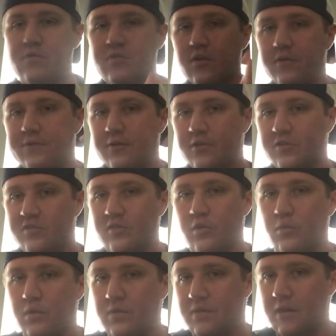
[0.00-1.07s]
So if you're
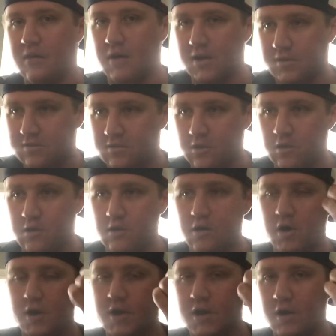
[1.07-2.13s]
still one that likes to
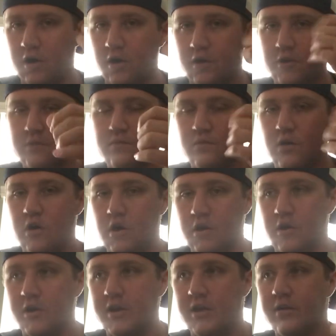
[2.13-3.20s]
hook and
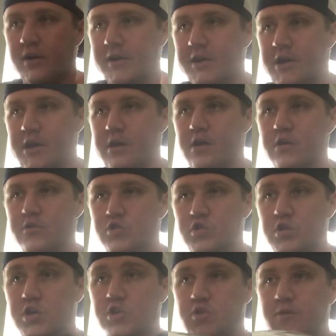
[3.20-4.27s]
unhook it like a
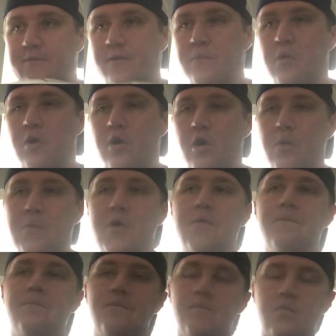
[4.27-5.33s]
traditional football helmet,
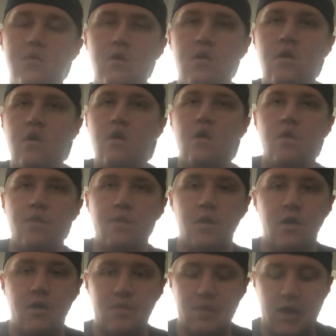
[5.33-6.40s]

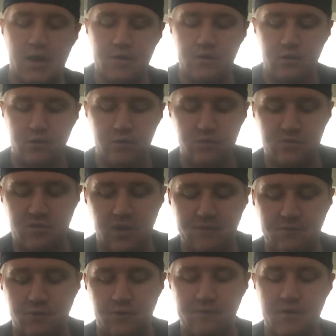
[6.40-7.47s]
then that is
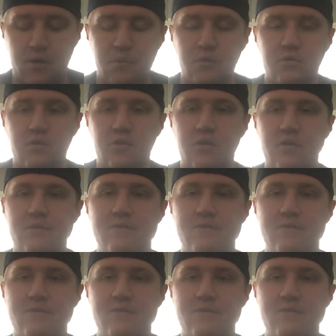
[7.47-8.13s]
definitely available to you.